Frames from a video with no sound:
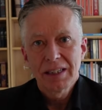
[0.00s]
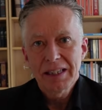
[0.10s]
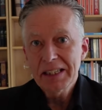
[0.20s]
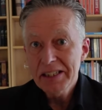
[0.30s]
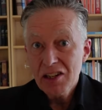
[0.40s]

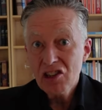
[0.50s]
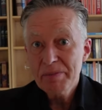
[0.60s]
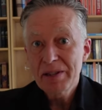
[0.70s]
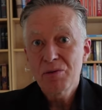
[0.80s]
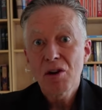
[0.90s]
that tells
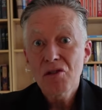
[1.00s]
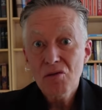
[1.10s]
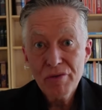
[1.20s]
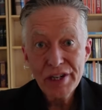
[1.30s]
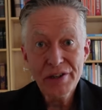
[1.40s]
me what the
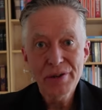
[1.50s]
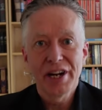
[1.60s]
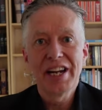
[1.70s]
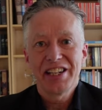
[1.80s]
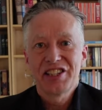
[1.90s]
real
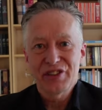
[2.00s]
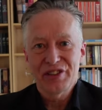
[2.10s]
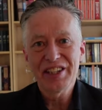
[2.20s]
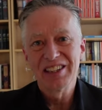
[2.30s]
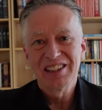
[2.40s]

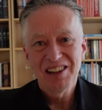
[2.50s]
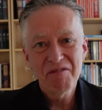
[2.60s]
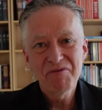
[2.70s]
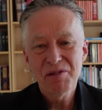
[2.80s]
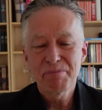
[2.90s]
history
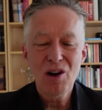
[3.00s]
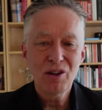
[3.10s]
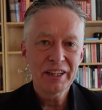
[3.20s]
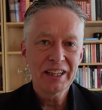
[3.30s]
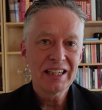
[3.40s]
of
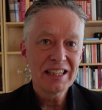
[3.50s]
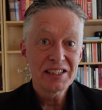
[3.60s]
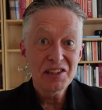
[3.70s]
Napoleon is,